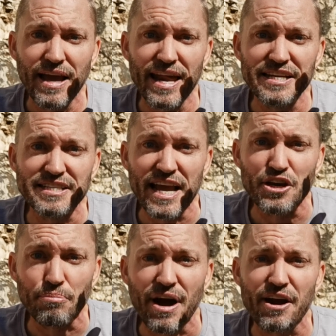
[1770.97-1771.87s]
And he's
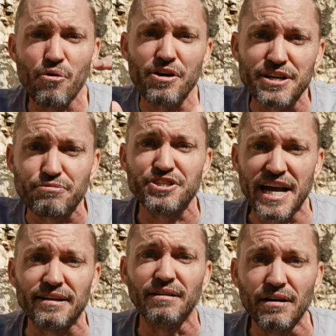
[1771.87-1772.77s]
saying your priorities were
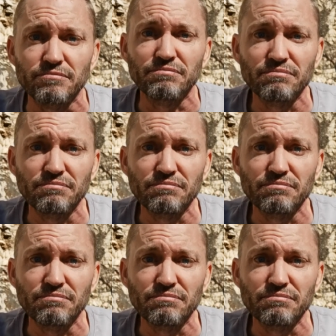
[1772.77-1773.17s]
jacked up.